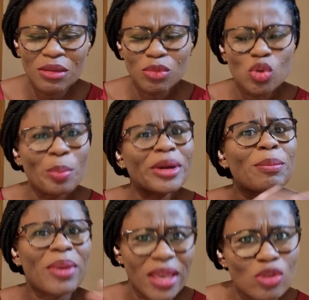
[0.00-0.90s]
to
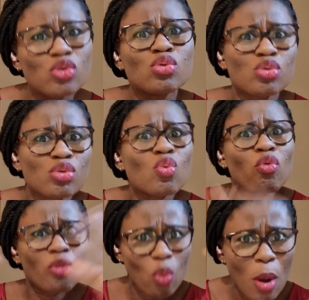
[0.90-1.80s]
prepare.
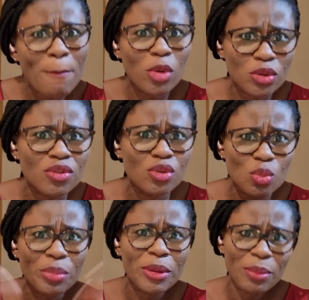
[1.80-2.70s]
1 month to
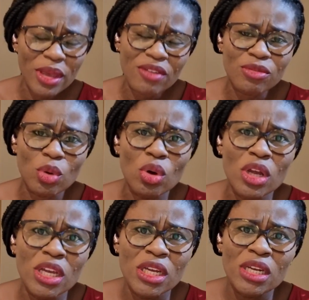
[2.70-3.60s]
prepare for
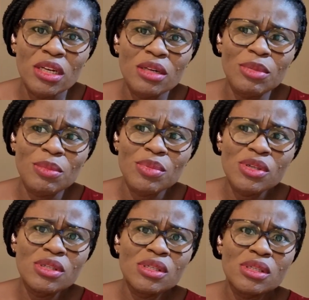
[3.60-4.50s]
the
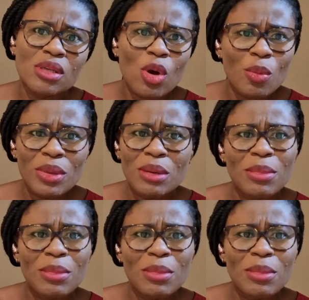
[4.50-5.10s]
baby's coming.